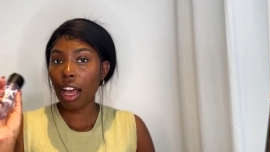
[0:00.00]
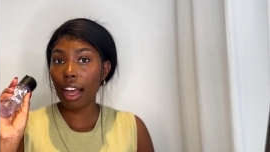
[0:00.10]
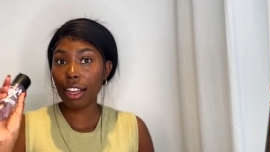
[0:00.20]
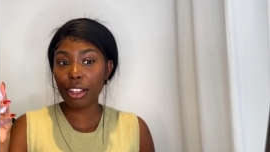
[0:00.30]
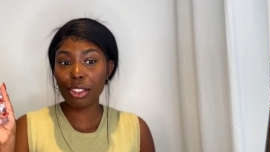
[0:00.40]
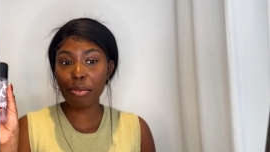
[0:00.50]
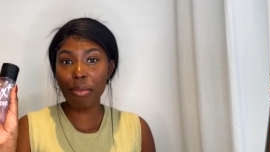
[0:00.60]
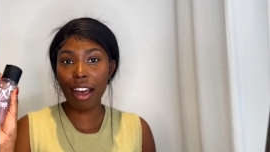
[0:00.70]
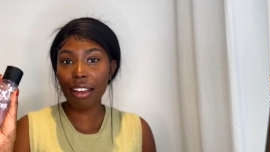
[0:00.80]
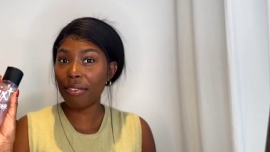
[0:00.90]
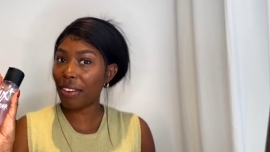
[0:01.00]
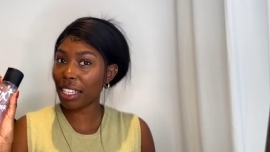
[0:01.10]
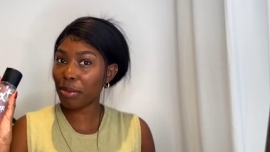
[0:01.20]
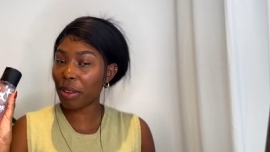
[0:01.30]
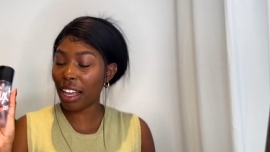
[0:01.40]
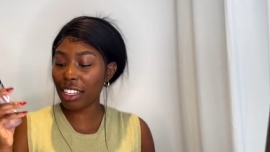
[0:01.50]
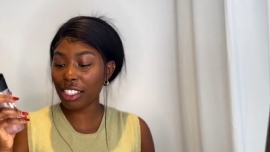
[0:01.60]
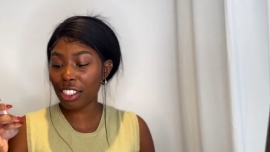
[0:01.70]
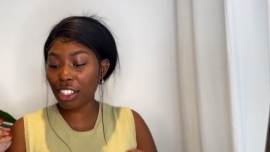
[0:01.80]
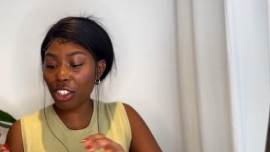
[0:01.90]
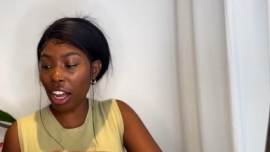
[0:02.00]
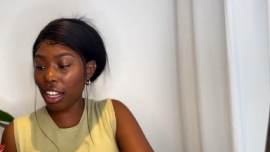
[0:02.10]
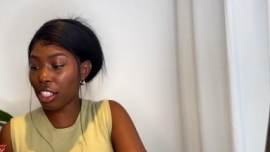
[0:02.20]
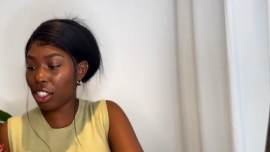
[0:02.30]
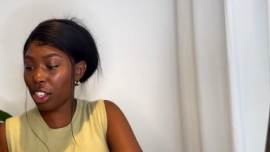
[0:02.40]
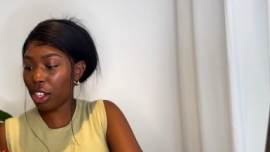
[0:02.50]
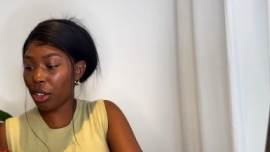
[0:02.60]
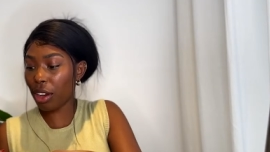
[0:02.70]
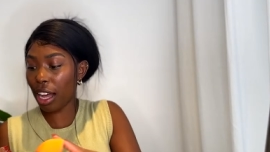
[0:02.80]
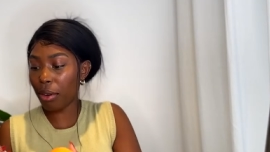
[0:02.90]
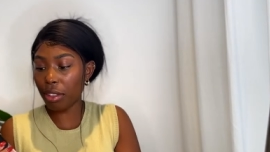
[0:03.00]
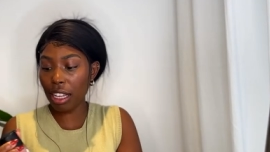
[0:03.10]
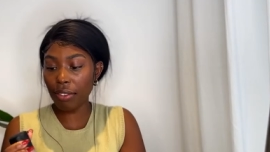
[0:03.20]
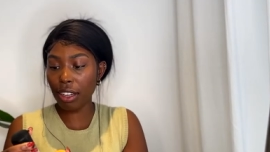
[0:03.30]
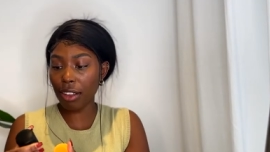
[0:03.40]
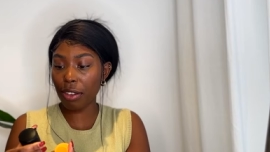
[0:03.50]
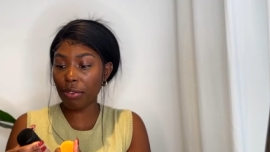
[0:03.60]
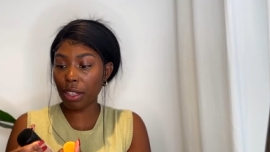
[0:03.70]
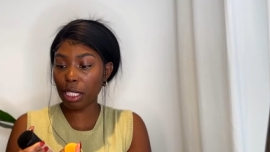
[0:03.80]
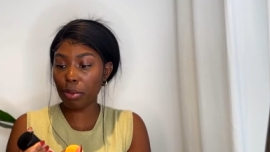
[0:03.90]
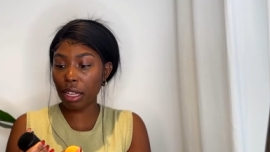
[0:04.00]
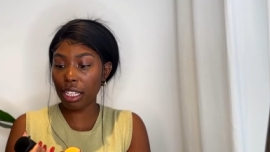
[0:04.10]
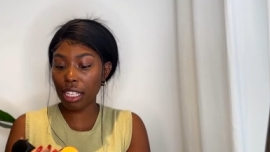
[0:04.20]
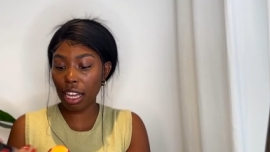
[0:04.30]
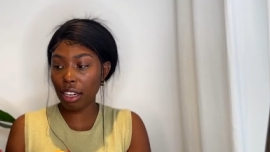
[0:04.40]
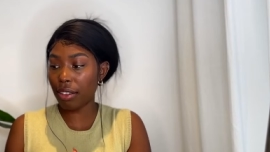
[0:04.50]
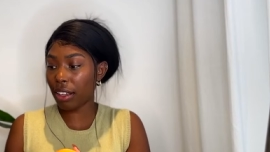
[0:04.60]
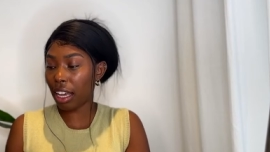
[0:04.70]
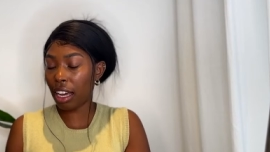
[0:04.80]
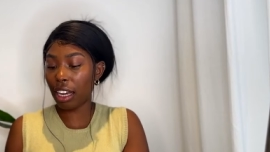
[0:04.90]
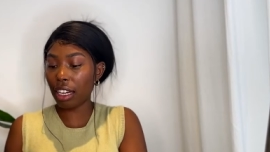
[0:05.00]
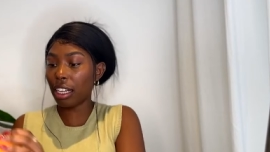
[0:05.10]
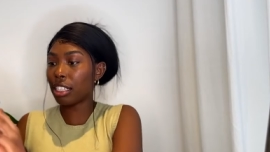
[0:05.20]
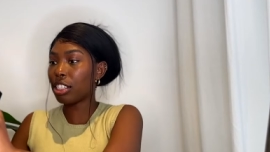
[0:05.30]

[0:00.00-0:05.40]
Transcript: I use my Fix Plus Trial and True. I will never give up Fix Plus. I don't even care. It's